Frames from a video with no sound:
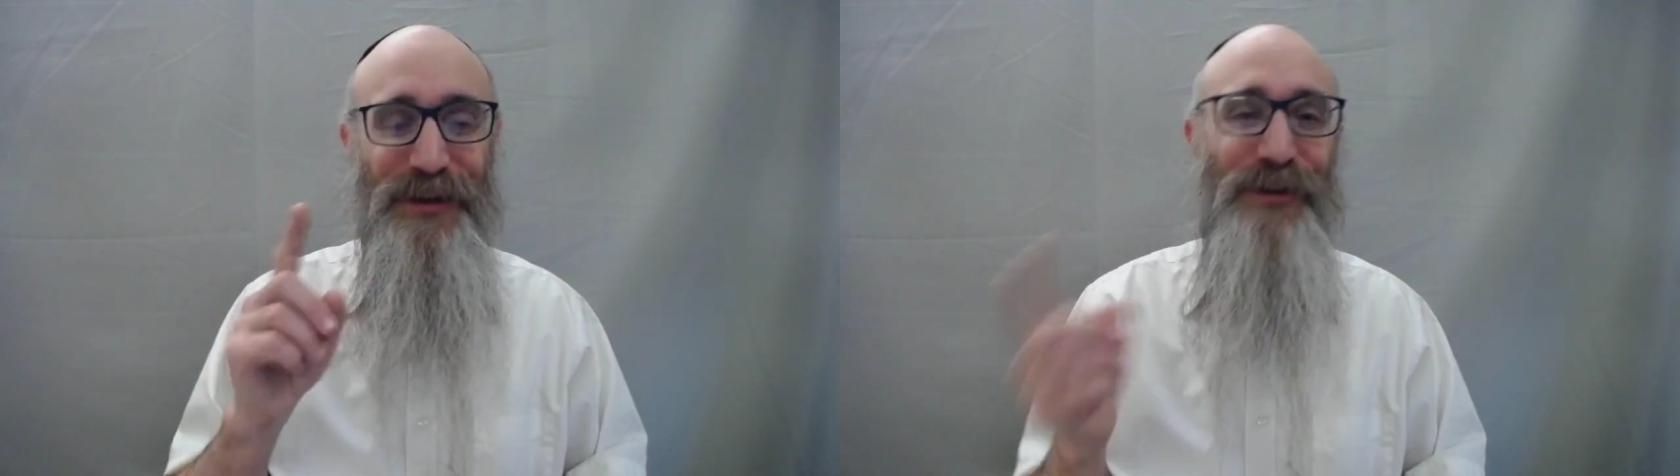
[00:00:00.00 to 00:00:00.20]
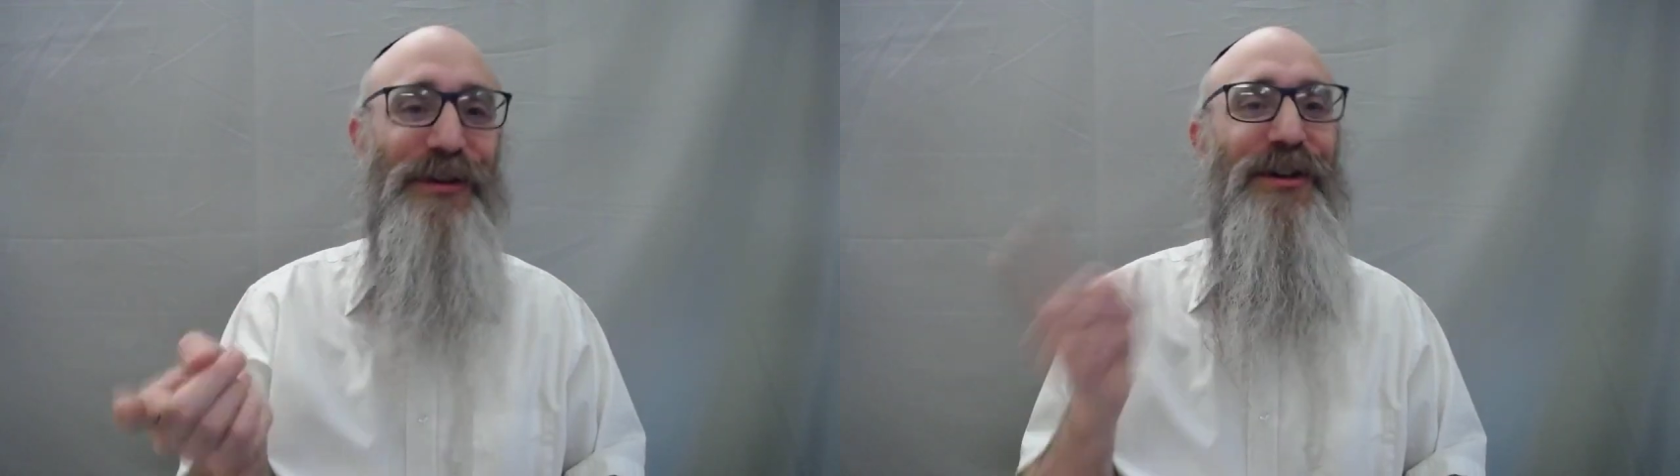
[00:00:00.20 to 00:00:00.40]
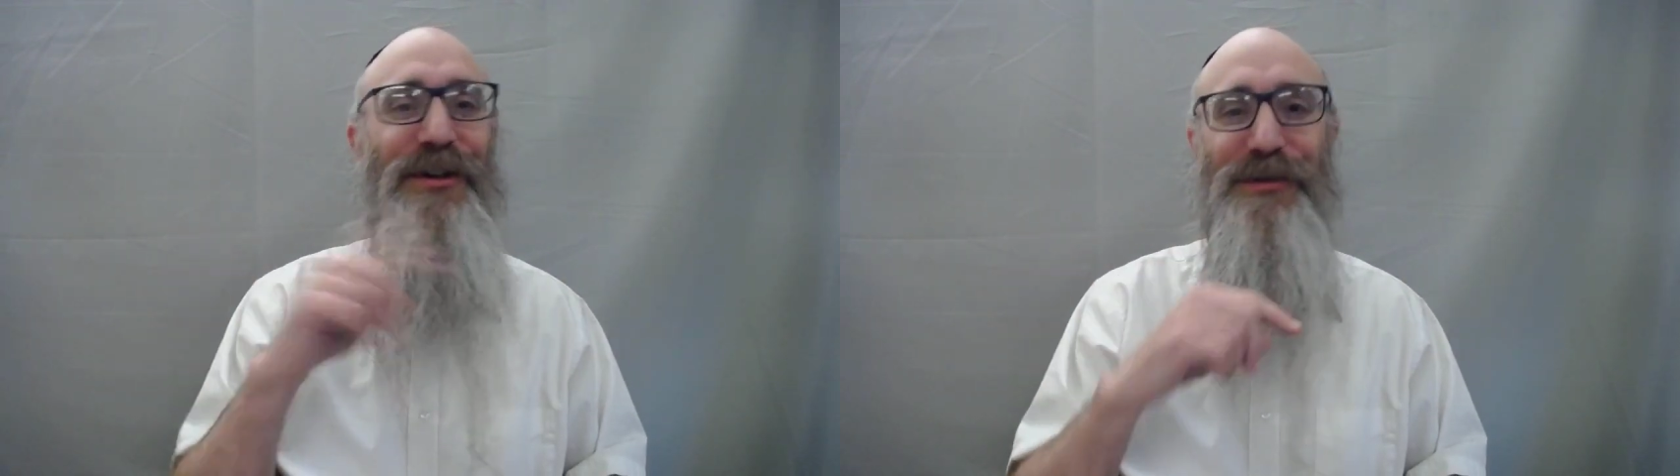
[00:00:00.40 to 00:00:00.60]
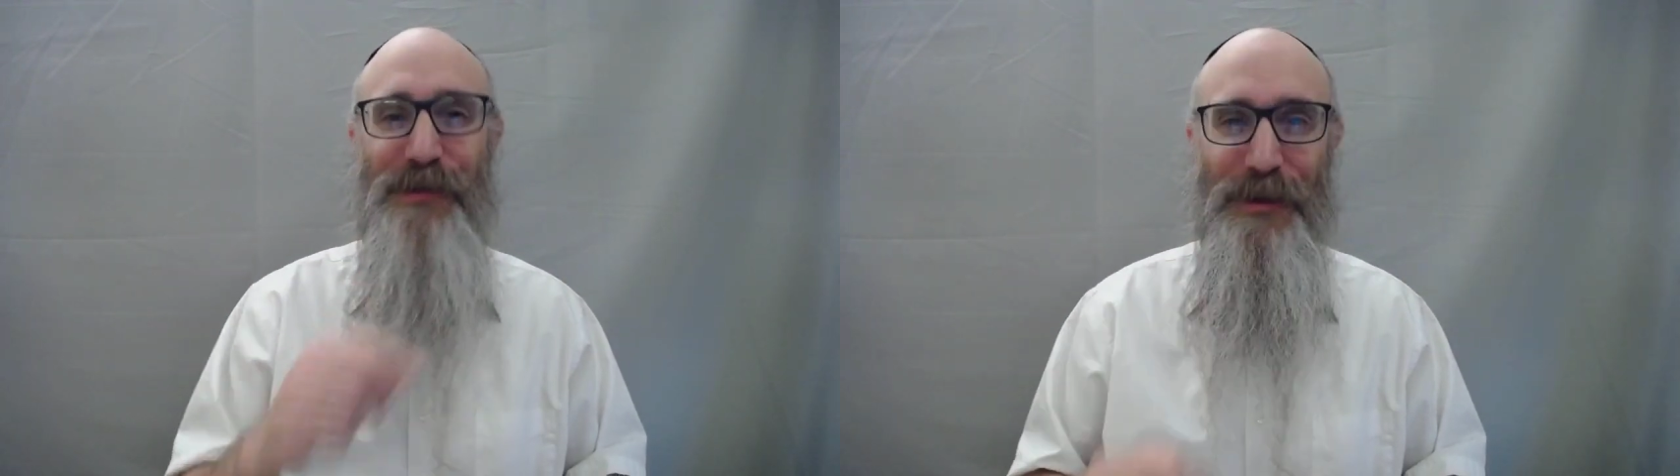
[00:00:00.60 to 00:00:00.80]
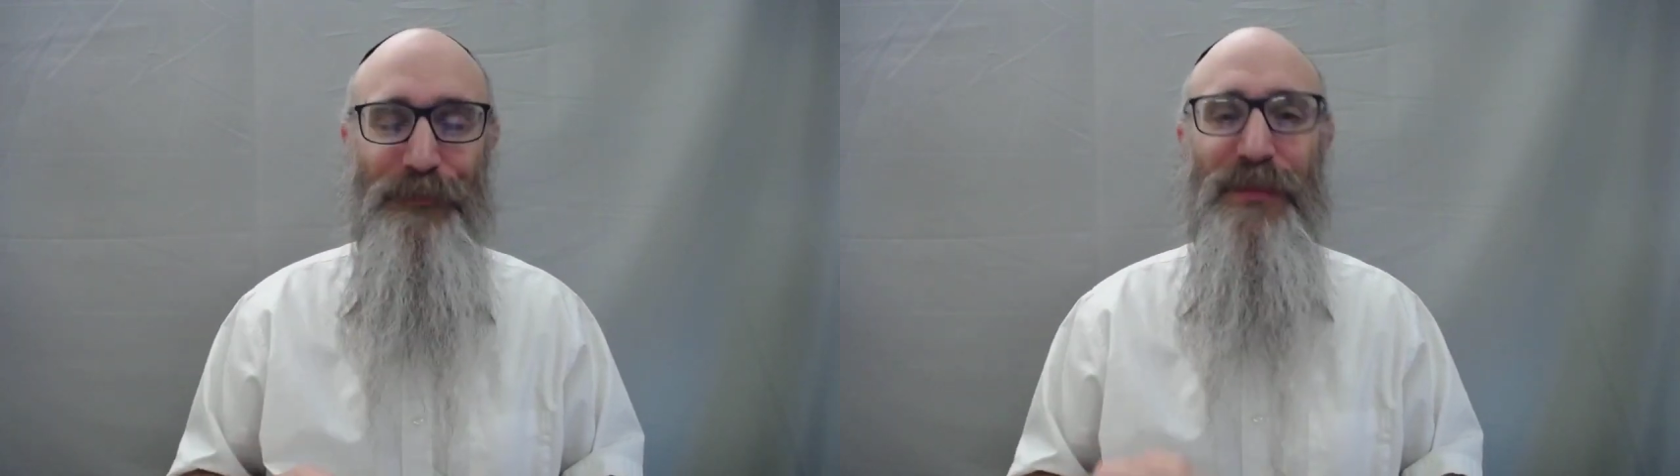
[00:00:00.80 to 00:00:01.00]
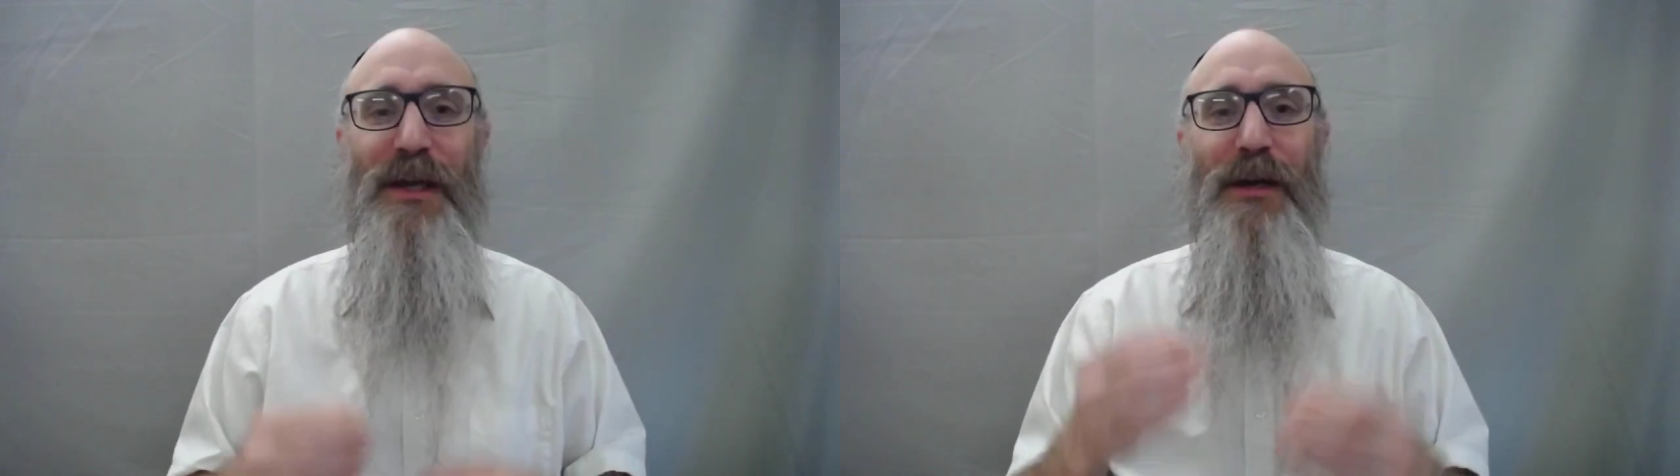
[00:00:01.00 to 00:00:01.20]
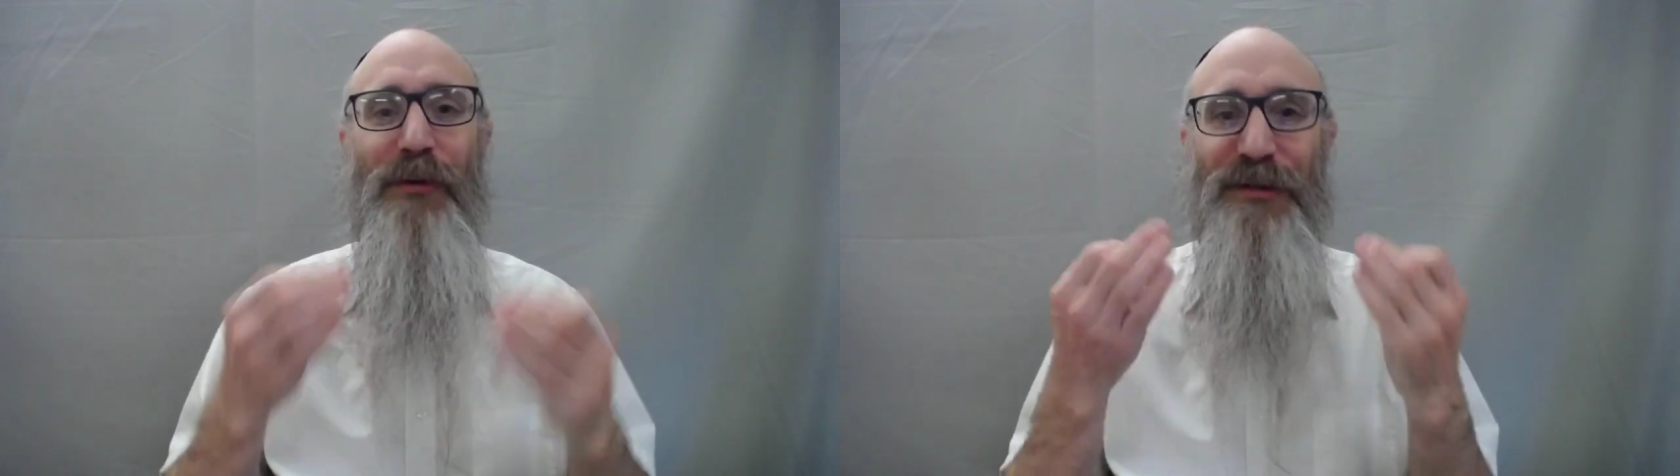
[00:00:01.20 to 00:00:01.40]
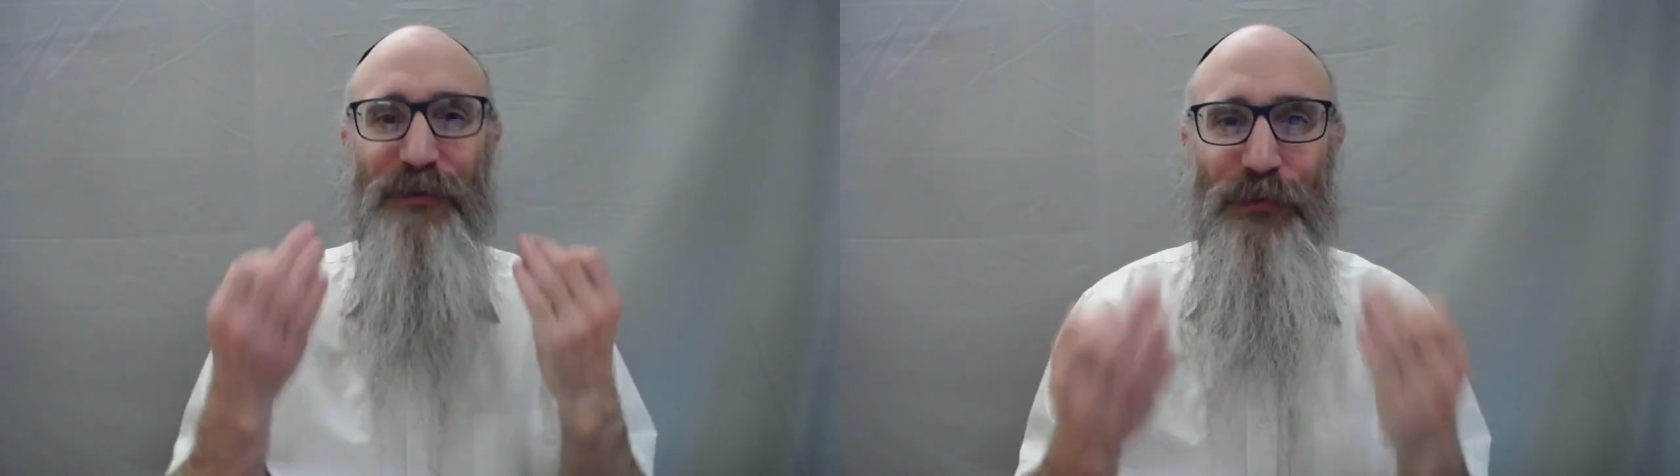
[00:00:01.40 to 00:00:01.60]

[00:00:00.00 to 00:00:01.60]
On the contrary, he was